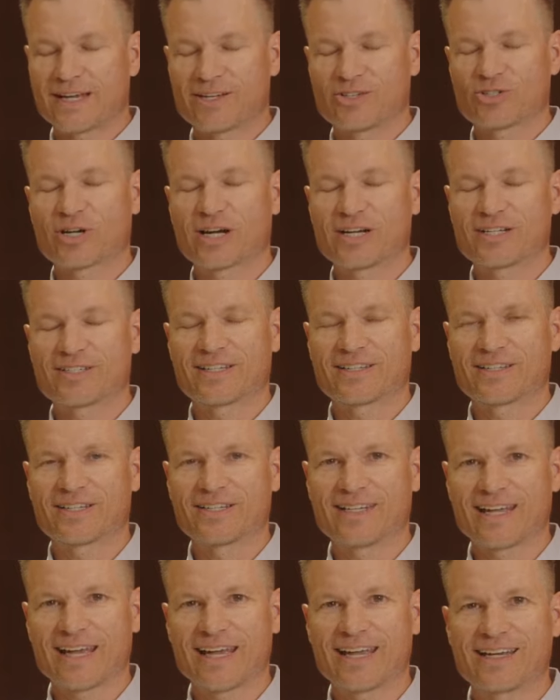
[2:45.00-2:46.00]
try to set the
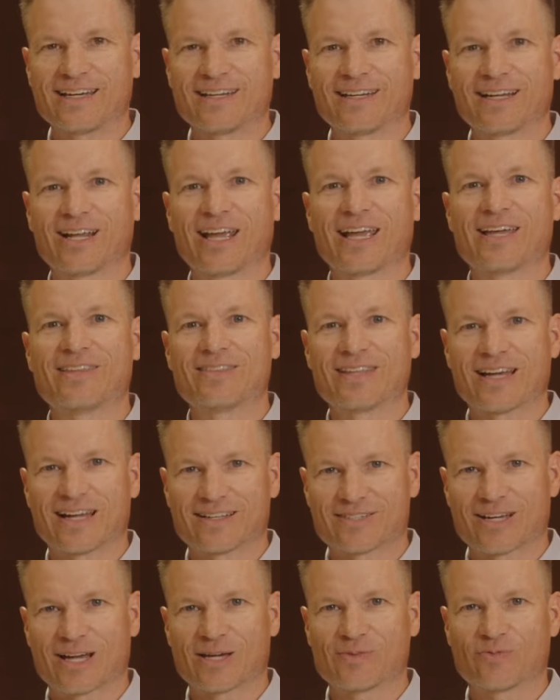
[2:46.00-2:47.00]
date in
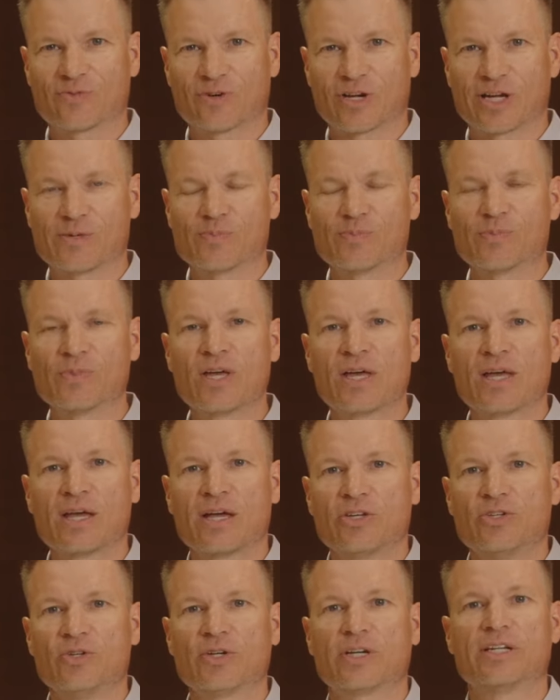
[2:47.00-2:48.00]
that time frame,
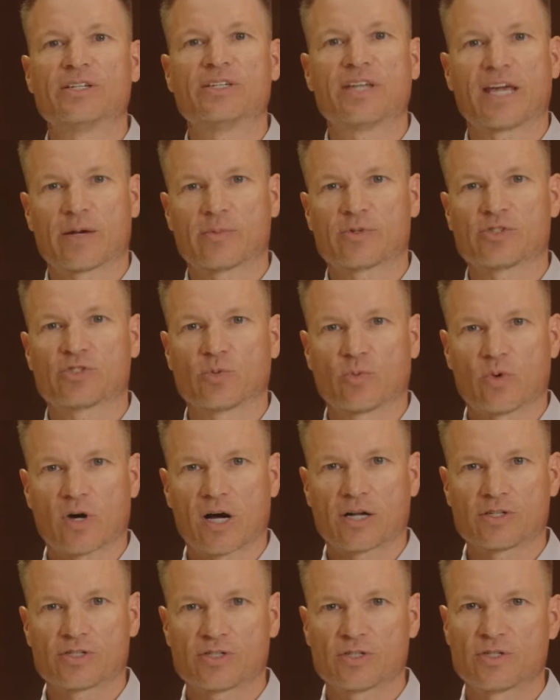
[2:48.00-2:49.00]
you can damage the
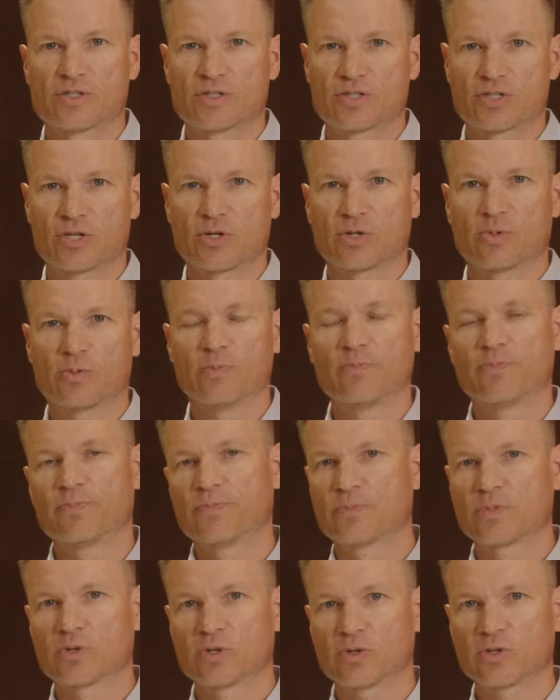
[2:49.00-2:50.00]
watch. So
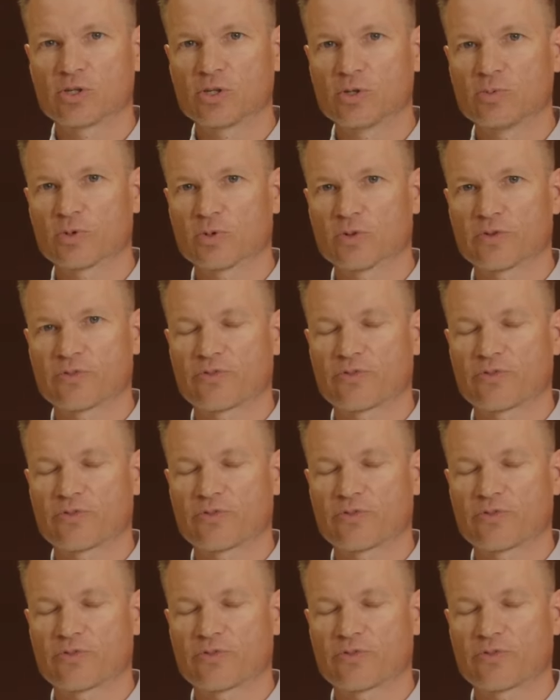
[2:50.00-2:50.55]
good rule of